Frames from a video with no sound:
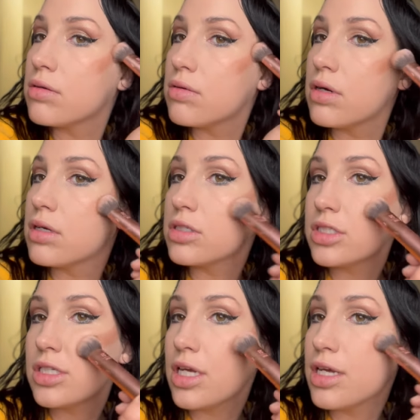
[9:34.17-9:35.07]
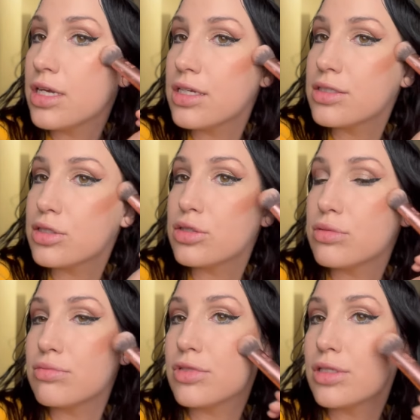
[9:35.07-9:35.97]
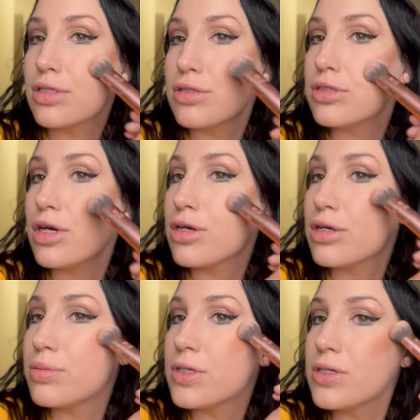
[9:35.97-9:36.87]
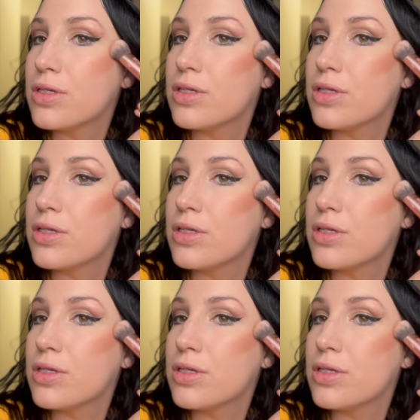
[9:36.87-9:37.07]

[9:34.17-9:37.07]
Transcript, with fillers: Wrong shade, it's a little dark, but